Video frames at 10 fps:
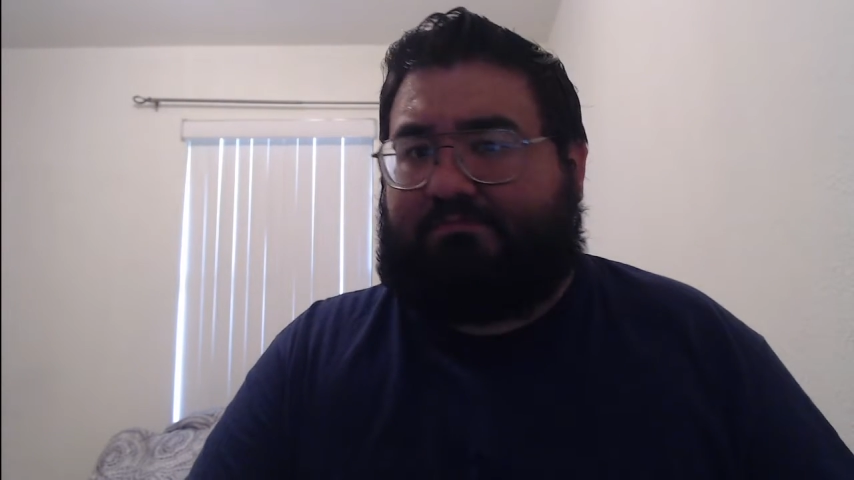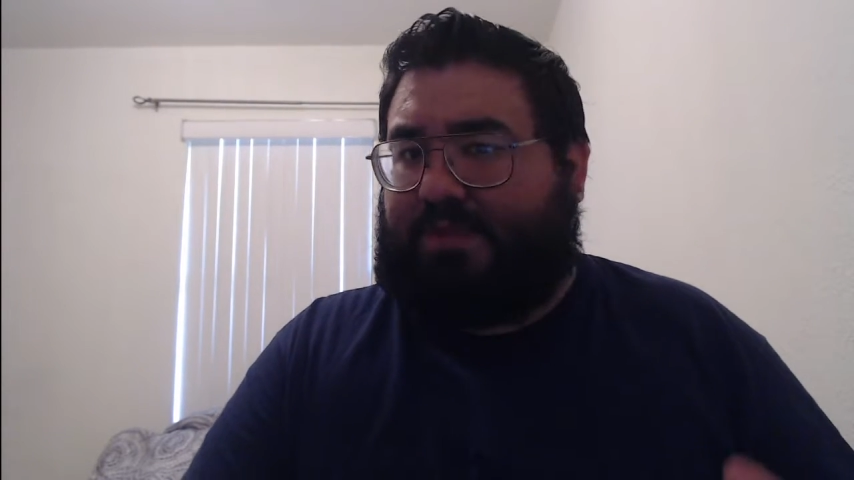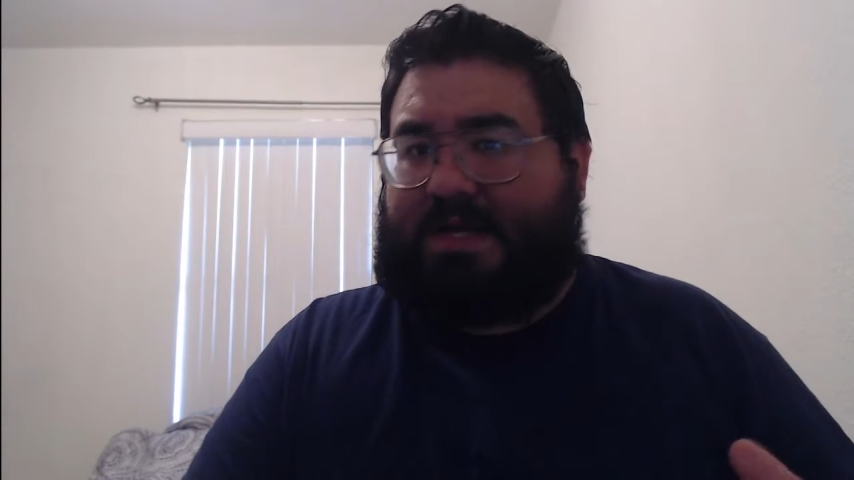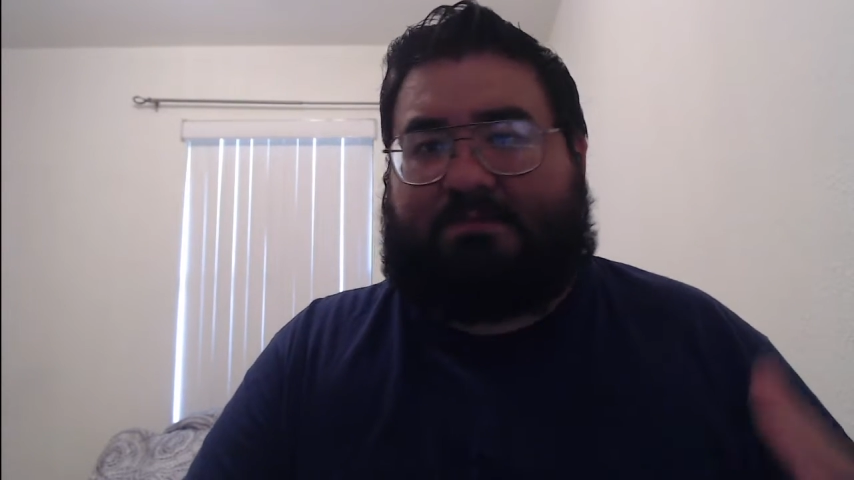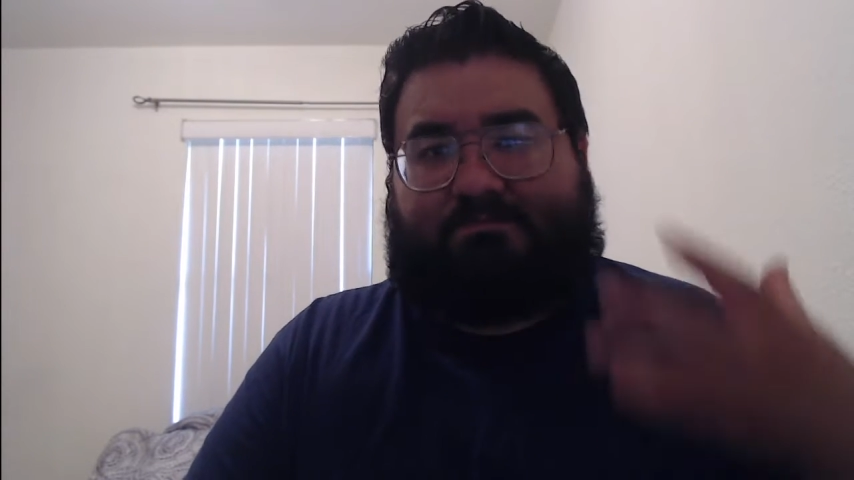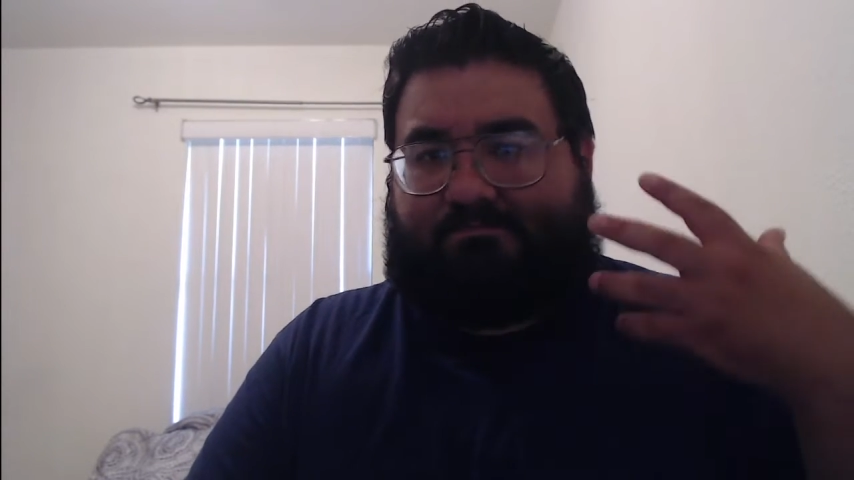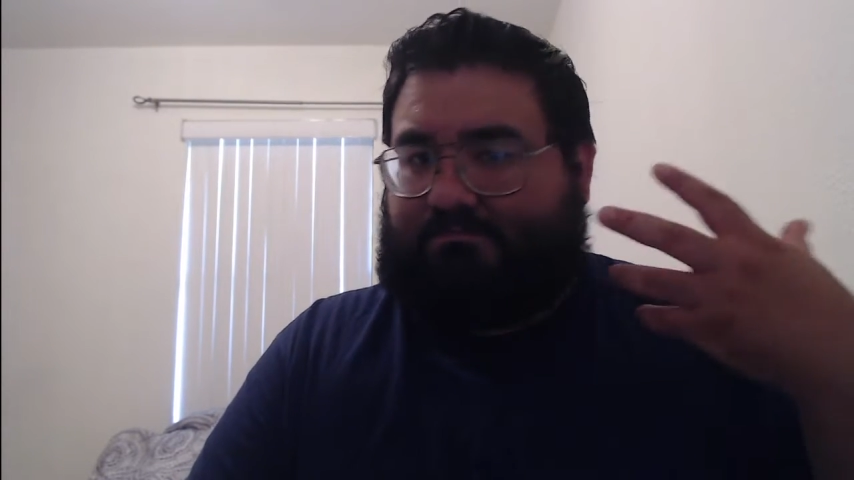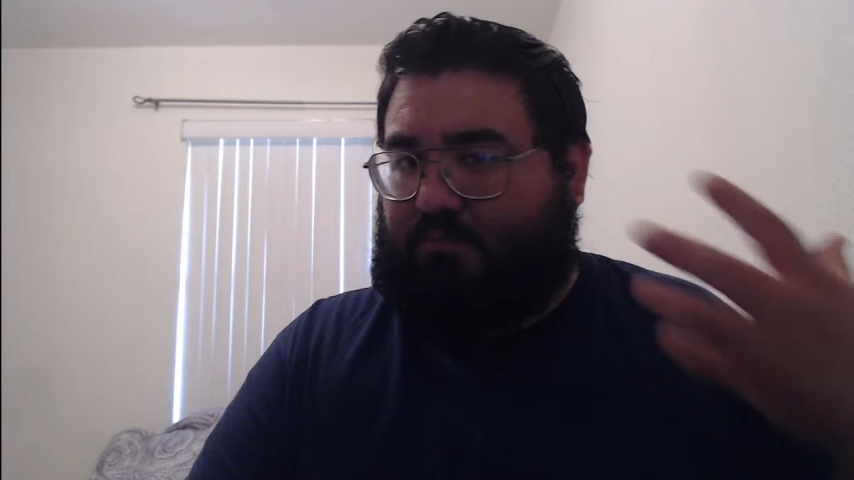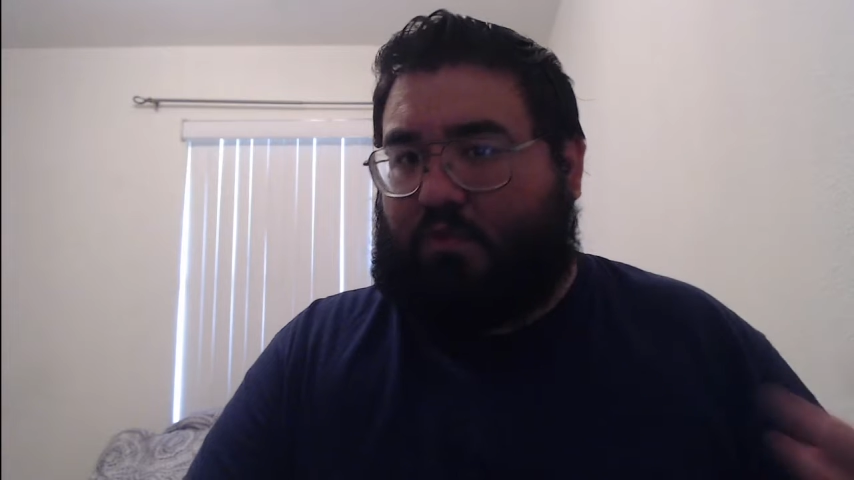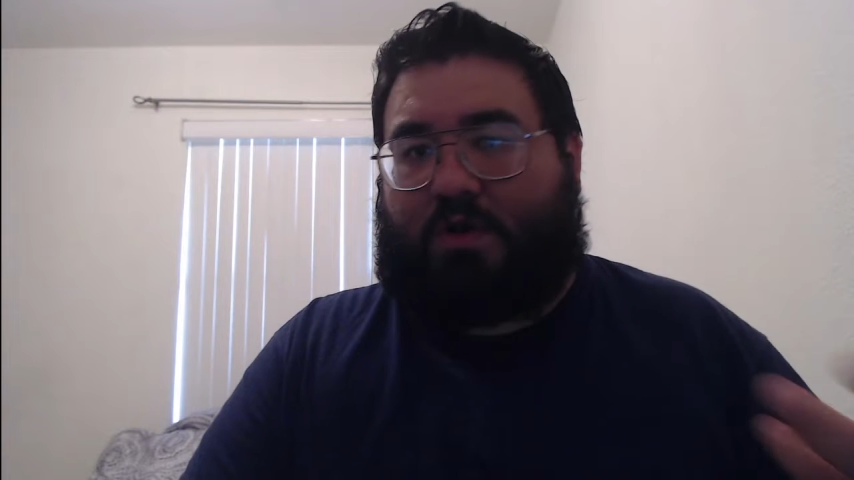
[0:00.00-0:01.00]
but
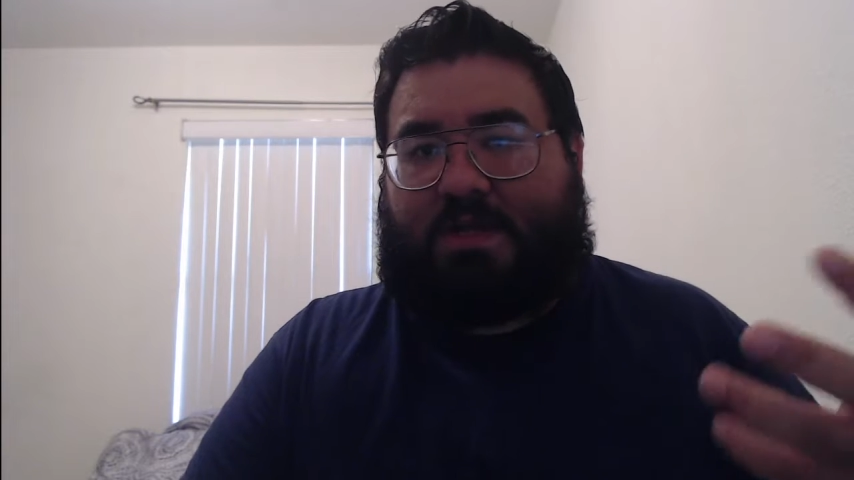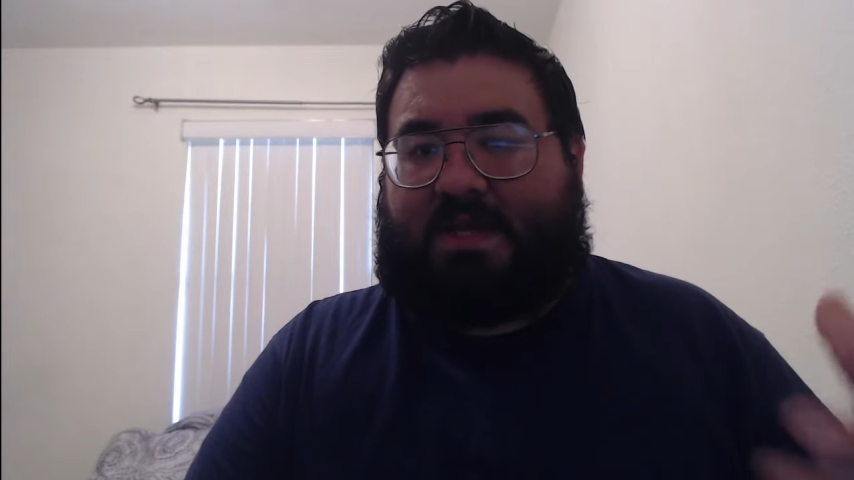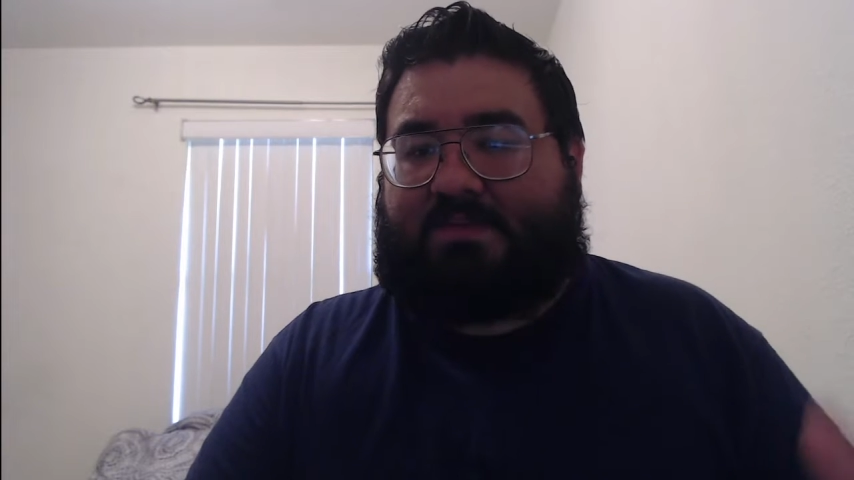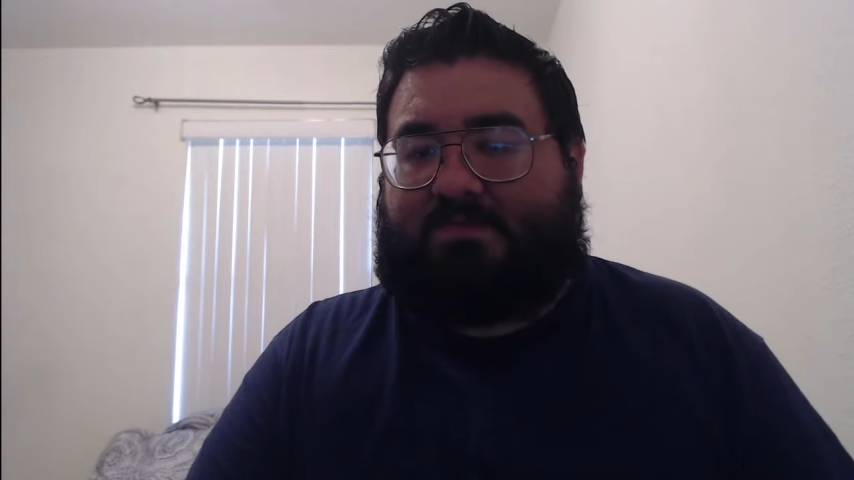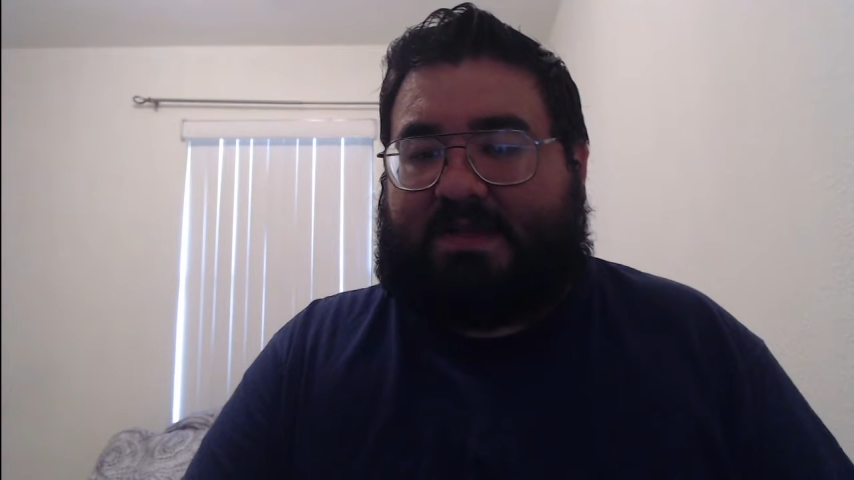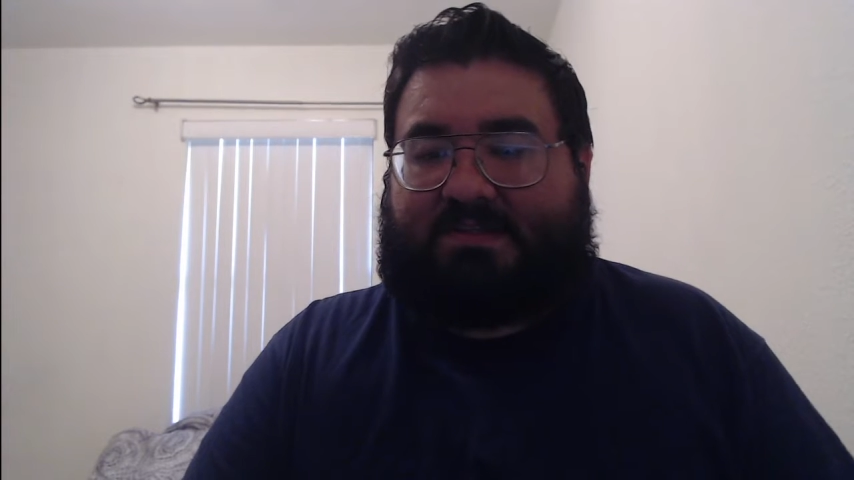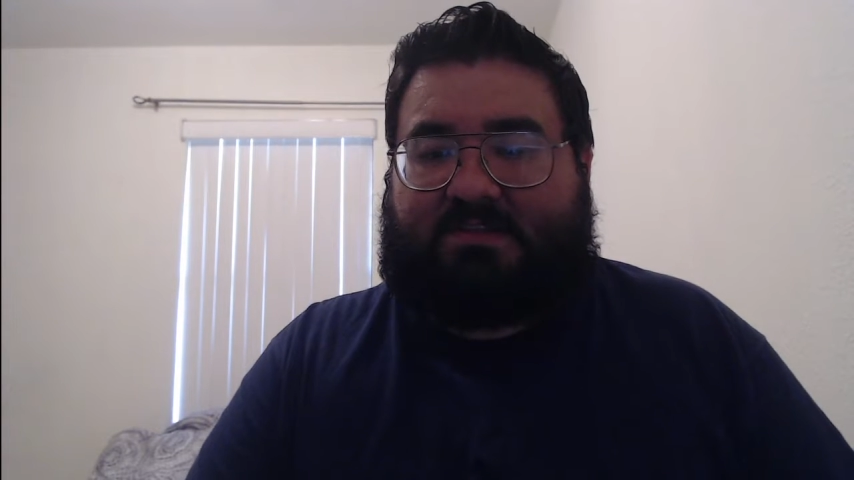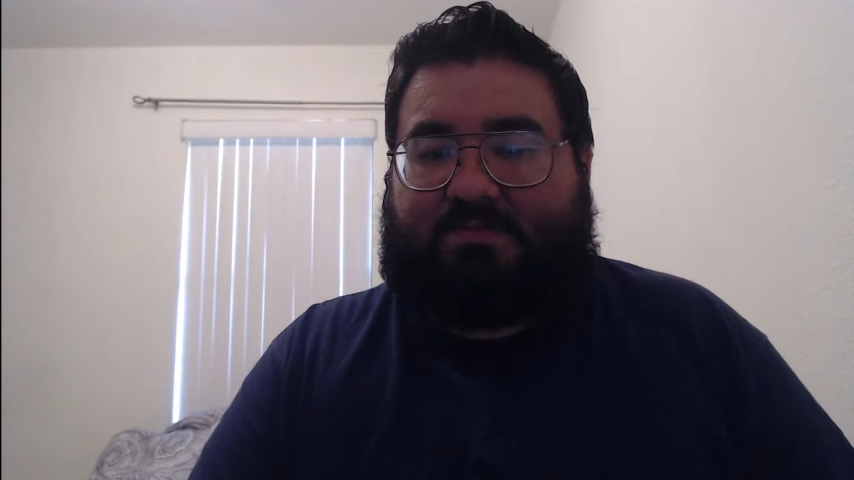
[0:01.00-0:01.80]
working as best as